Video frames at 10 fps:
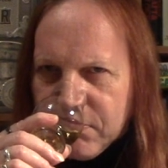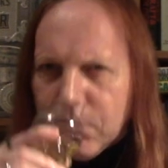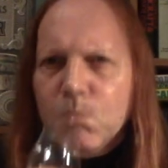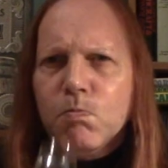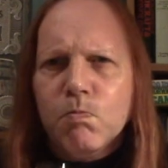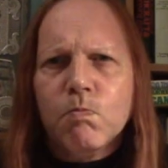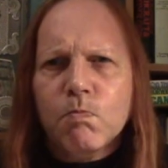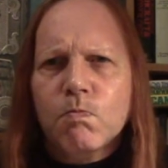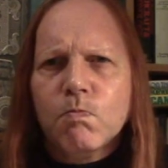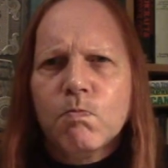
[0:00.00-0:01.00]

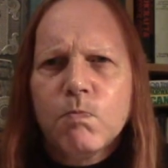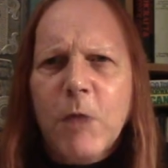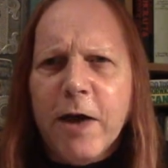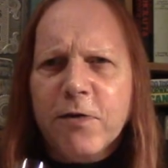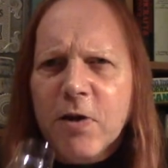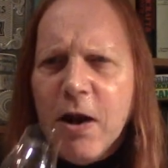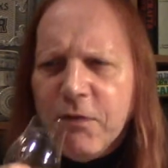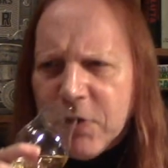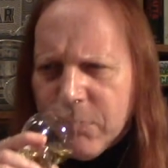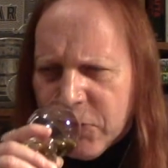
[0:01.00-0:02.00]
Mm, that's
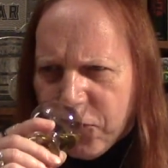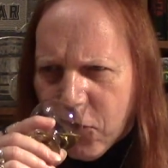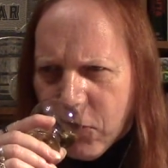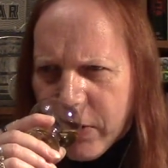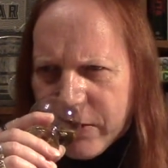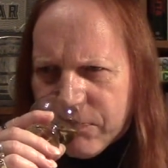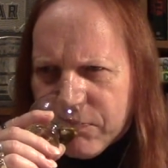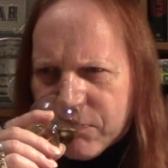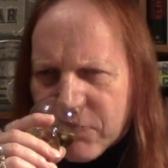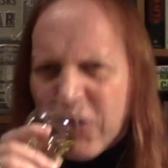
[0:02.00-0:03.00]
lovely mature. Uh,
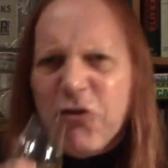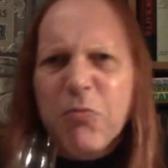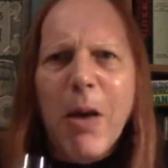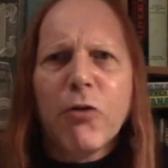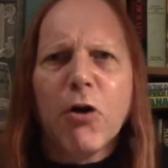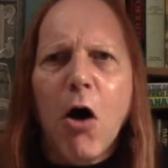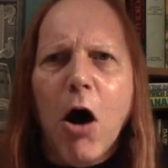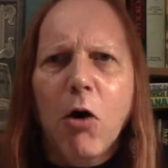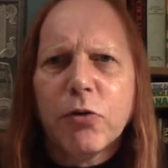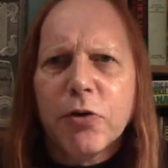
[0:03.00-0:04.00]
smells a lot
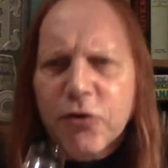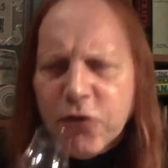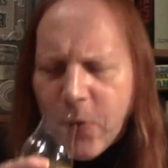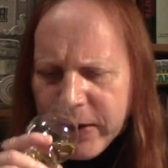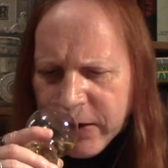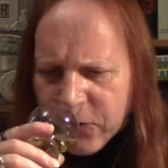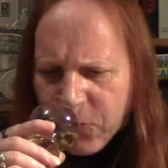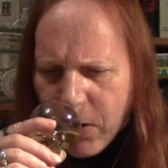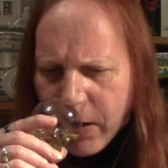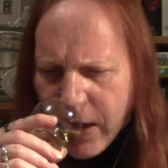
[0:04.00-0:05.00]
older than twenty as
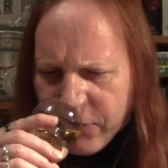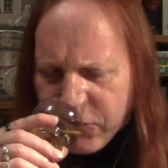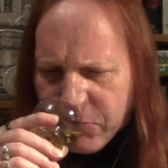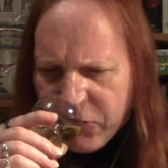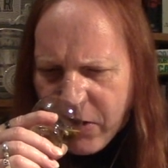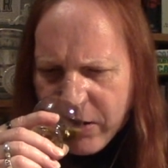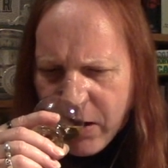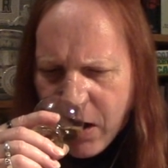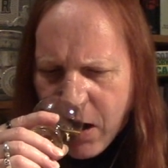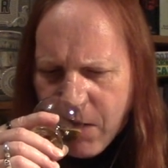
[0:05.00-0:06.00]
well, it has to be said.
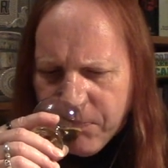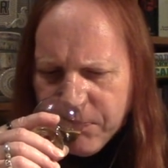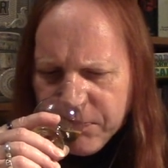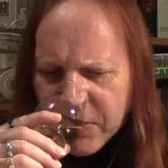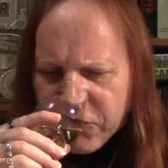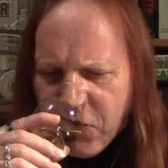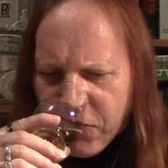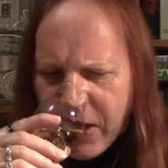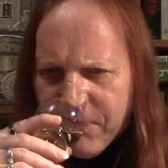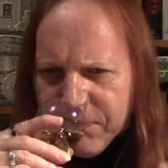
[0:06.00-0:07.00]
Um, it's
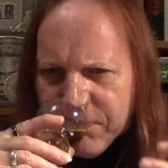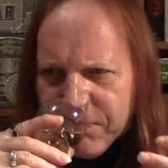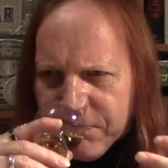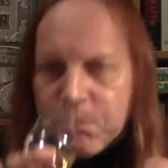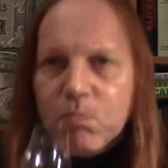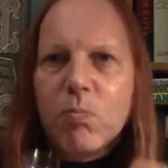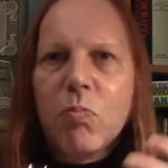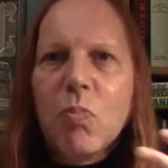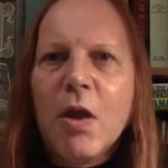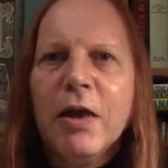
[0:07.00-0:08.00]
got that
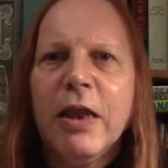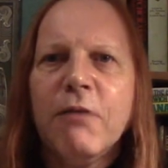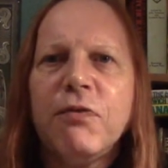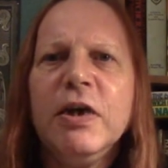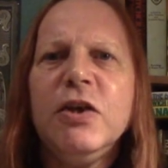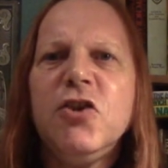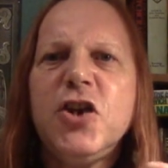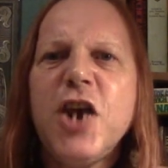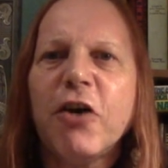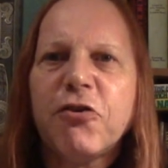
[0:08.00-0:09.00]
lovely
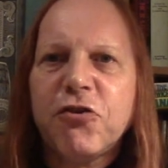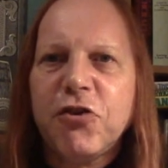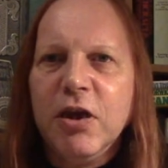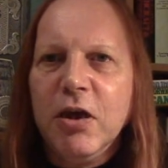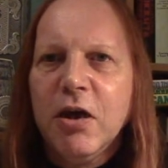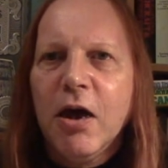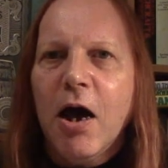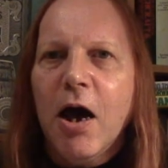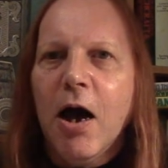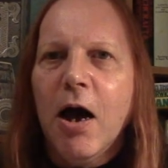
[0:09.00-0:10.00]
dusty,
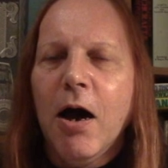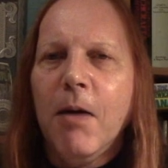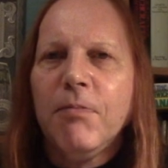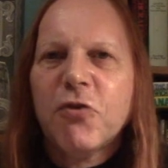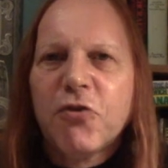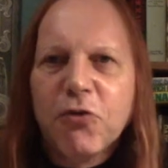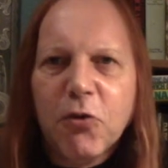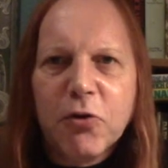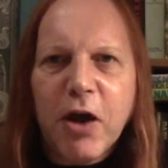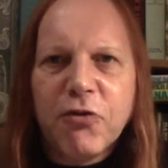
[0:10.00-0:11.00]
um,
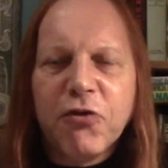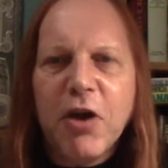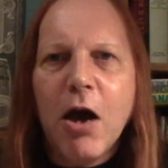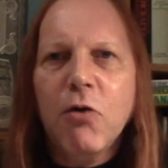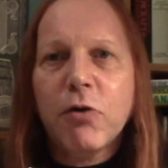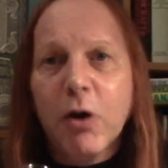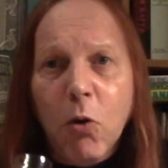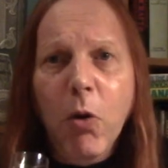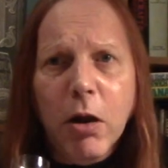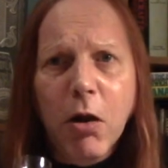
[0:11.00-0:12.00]
sawdusty oak,
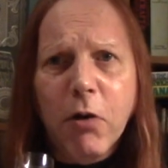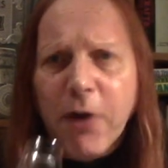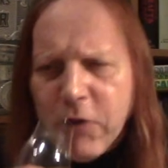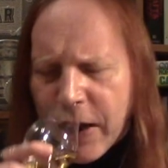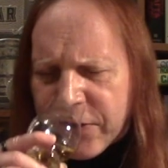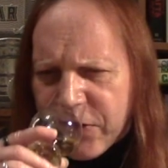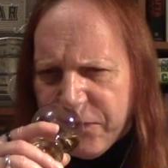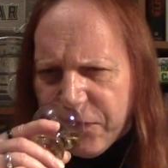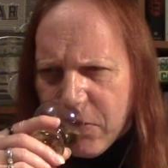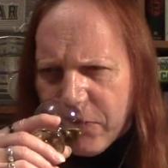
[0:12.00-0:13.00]
quite a lot of oak actually
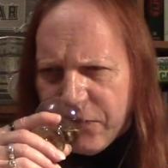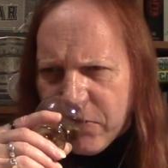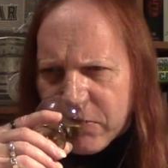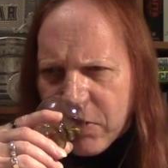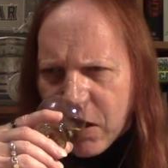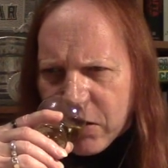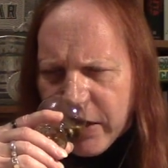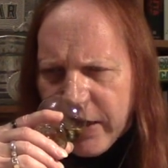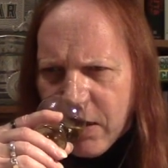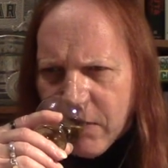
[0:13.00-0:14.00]
for a, for a, a
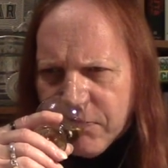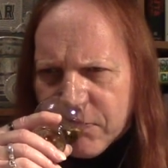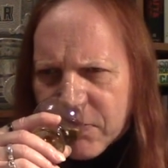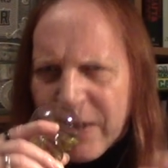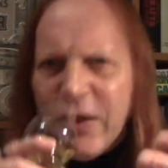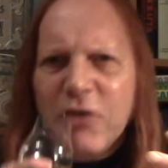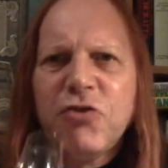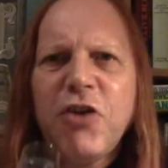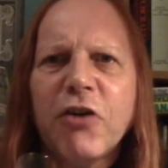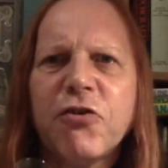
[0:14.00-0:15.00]
Caol Ila,
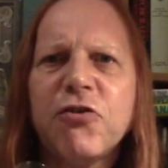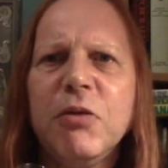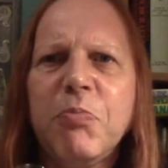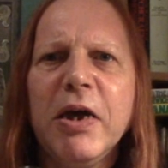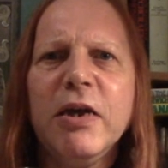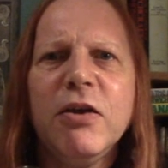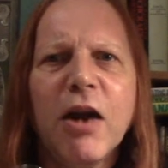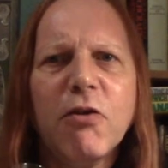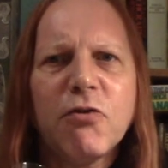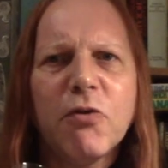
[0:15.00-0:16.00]
that dusty peak, you
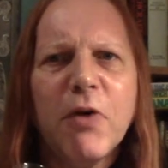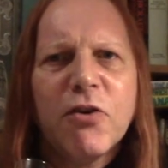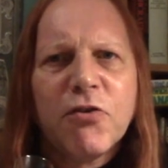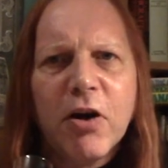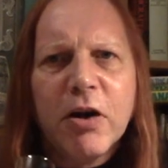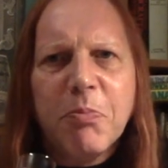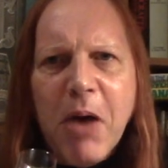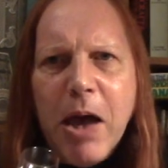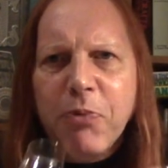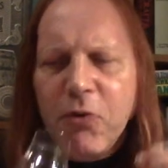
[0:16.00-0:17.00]
know, sort of slightly
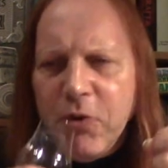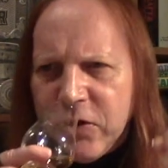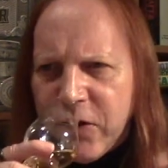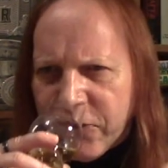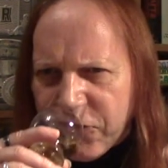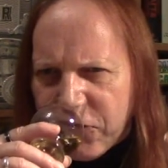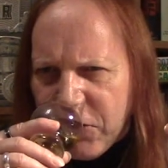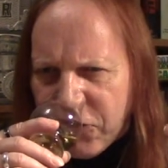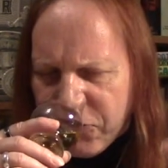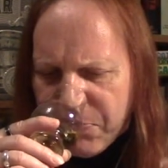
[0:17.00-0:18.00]
peppery,
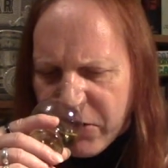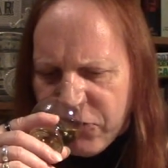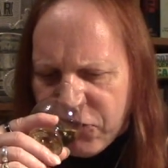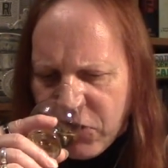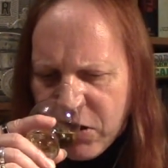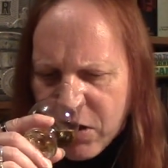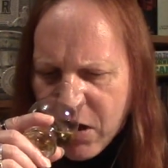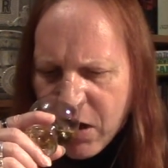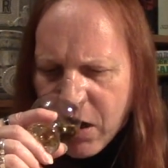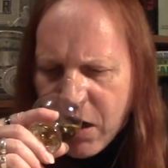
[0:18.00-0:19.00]
dusty, spicy,
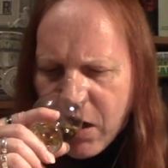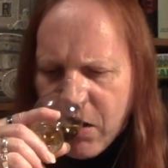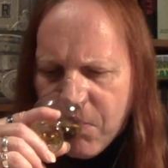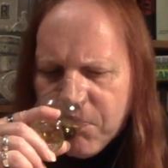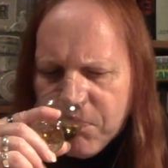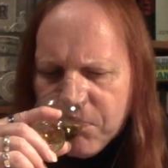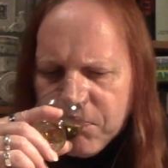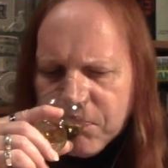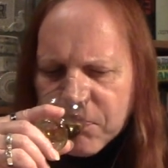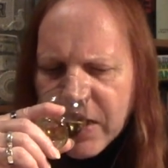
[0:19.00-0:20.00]
um,
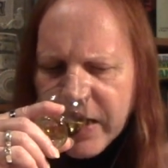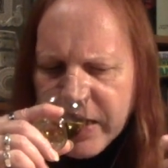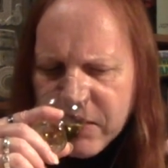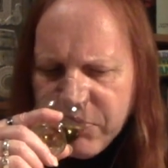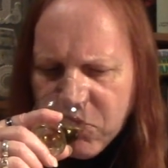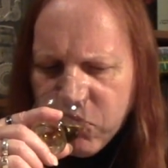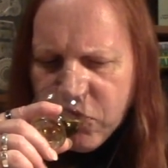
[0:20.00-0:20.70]
a little bit of